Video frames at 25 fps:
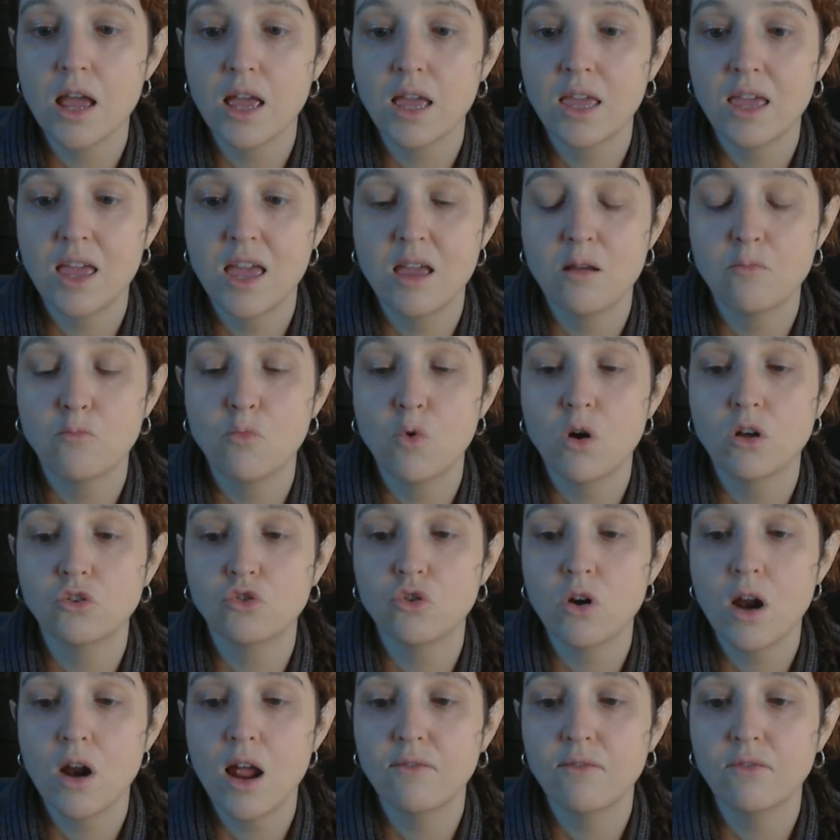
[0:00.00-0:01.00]
came while
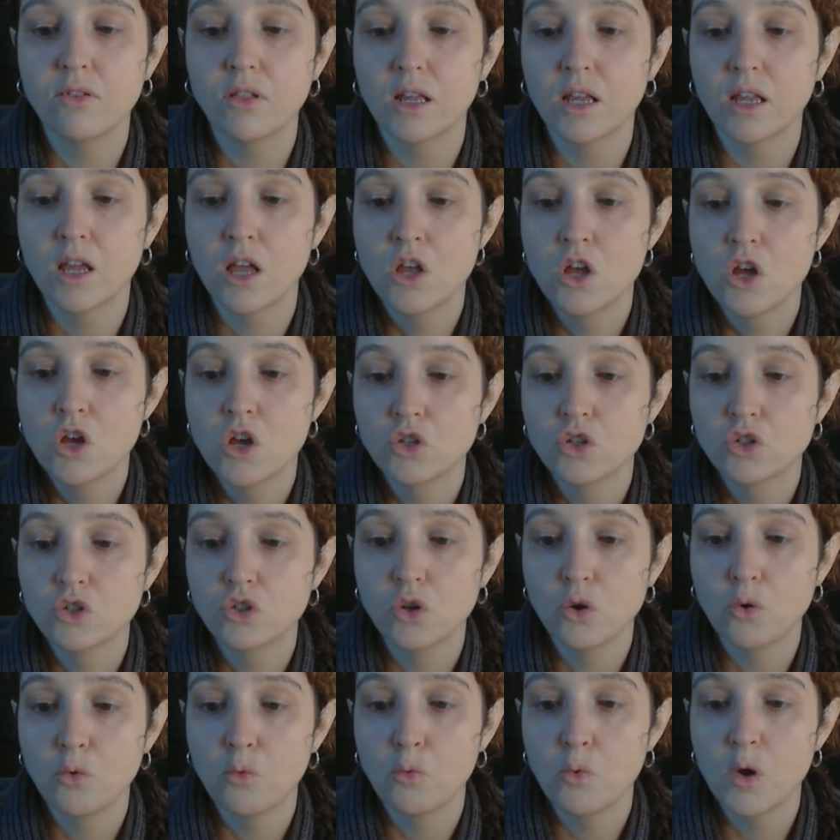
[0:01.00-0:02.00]
traveling,
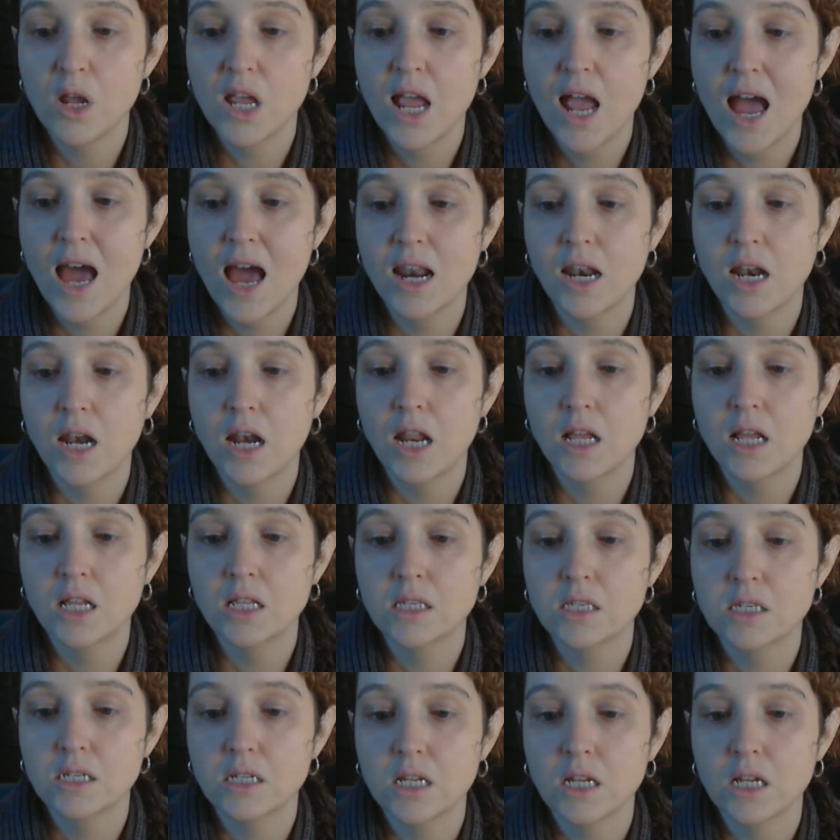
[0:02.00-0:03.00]
so we had an
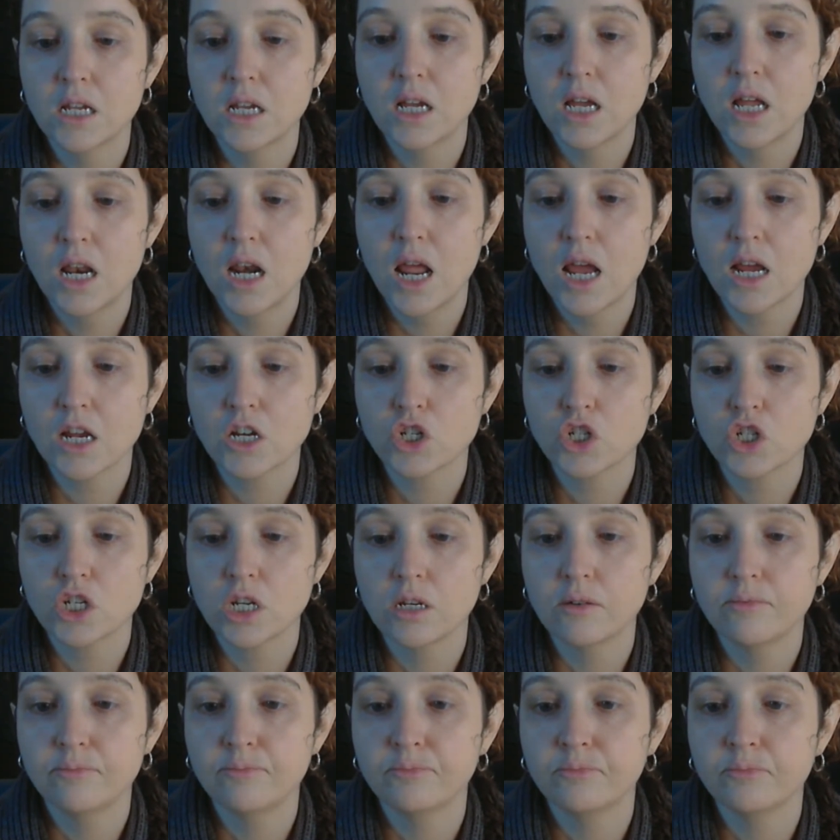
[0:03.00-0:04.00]
instant
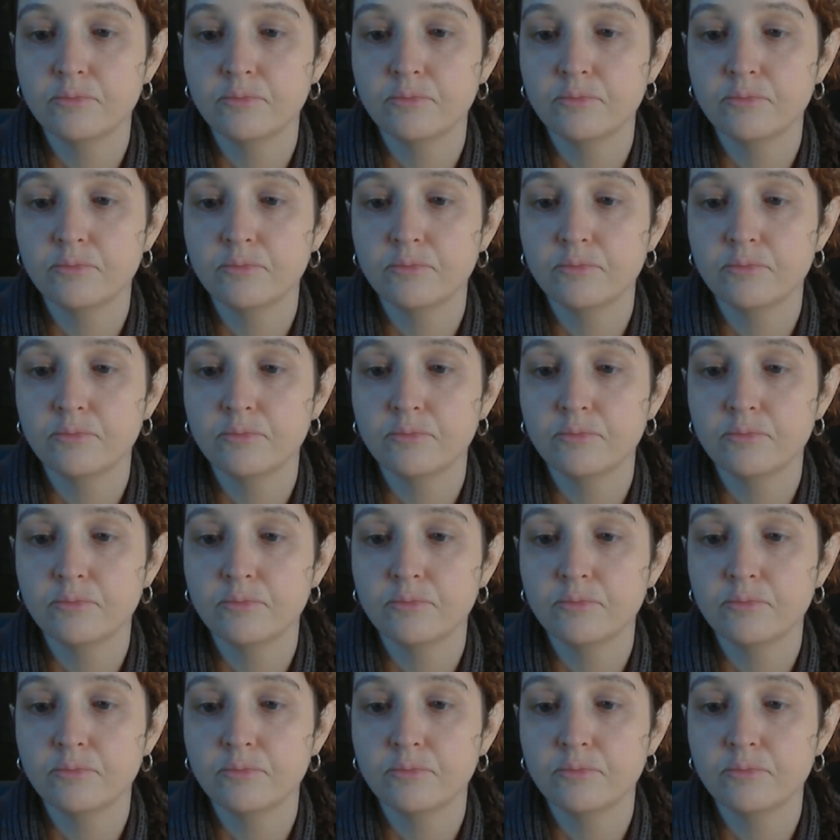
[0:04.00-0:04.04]
connection.